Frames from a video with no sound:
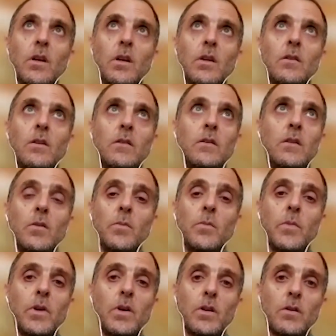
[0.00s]
They didn't
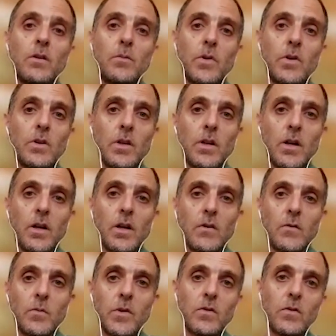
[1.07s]
burn a house
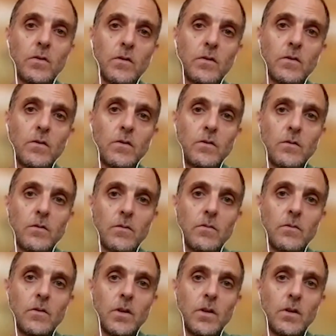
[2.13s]
because
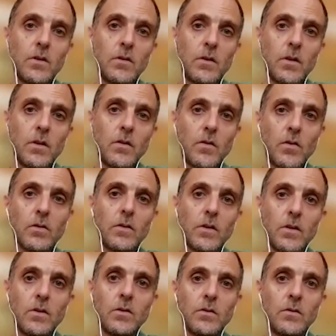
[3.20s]
they thought
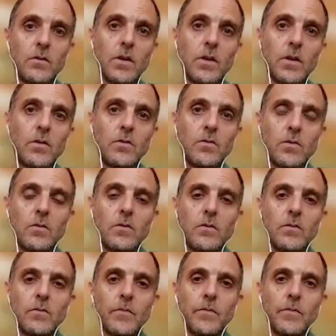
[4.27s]
they could
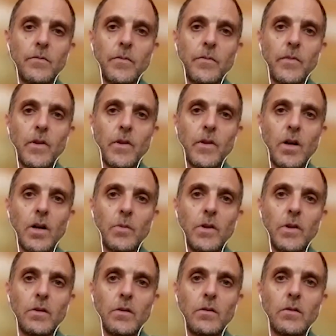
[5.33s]
come
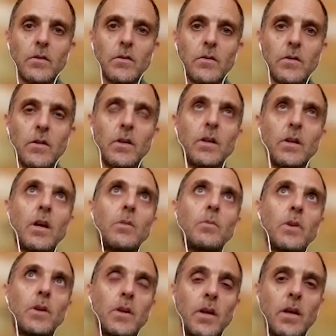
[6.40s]
in, and they came
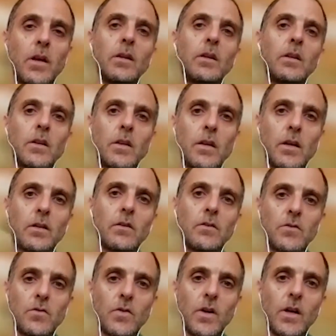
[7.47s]
again and again
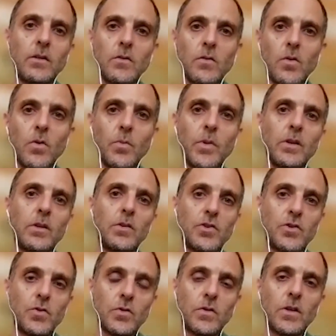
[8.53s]
trying to open and
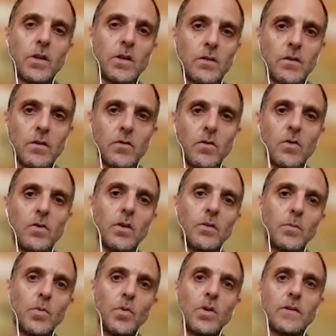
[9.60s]
shooting at the door,
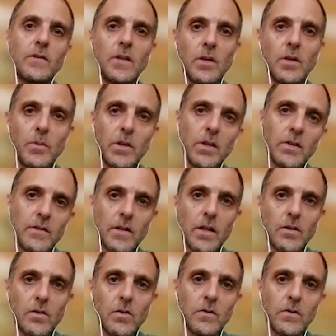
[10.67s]
and bullets coming
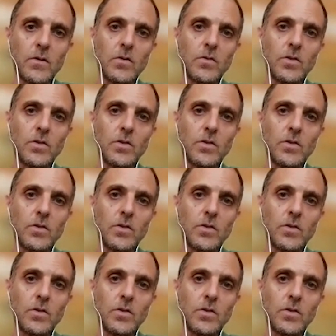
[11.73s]
inside also.